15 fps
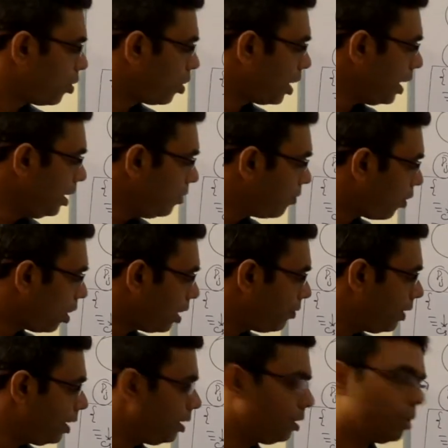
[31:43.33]

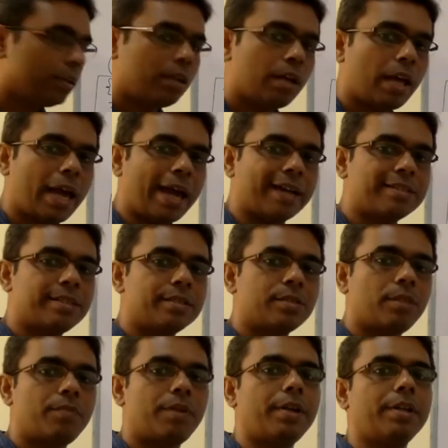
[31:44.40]
involving access
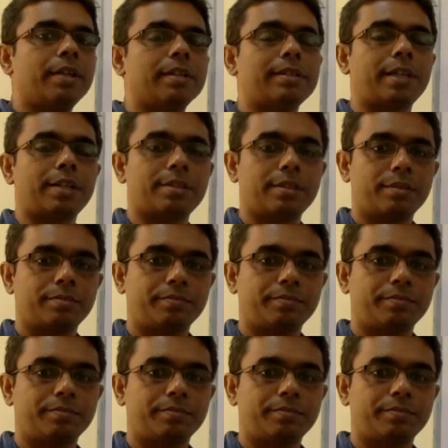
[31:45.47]
of critical section.